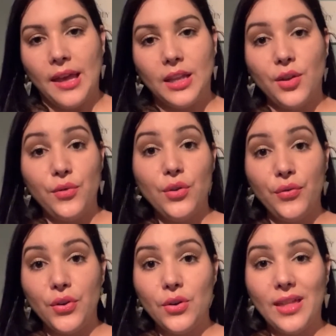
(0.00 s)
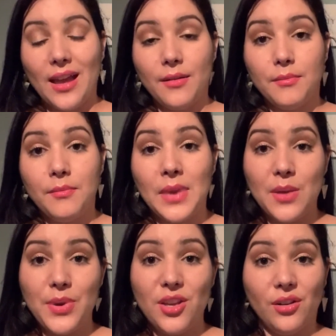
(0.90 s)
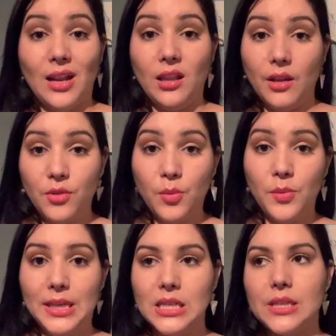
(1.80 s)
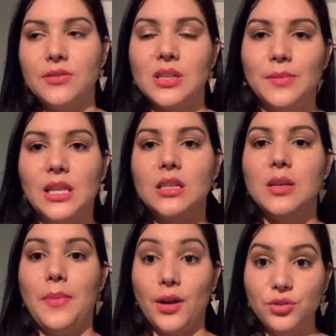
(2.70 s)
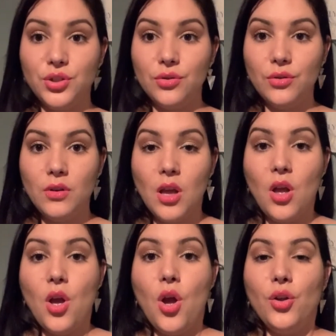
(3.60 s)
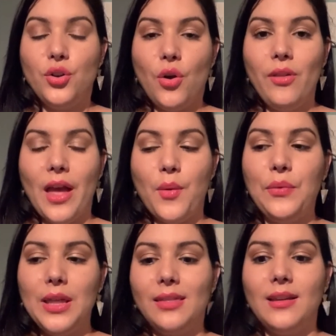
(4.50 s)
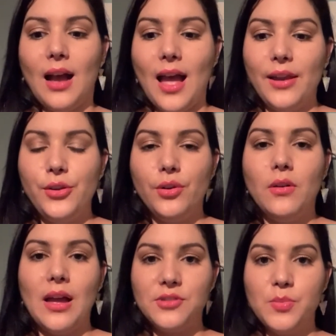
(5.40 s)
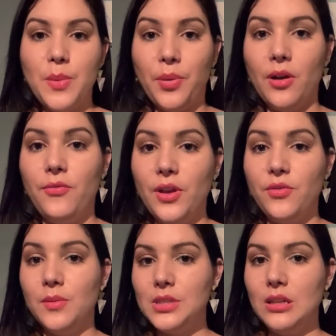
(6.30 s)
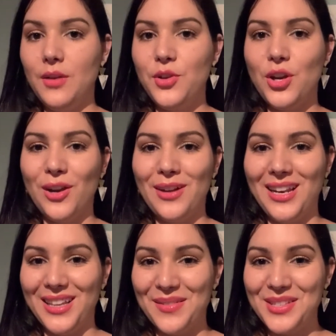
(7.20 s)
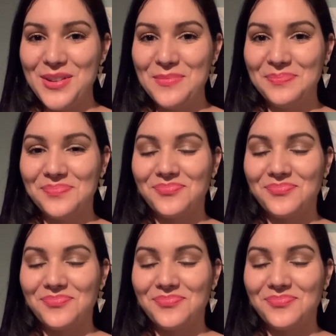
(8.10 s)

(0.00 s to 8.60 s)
And if you feel that maybe you're not lovable because of some things about you, know that with God, you don't have to be perfect for him to love you. He already loves you.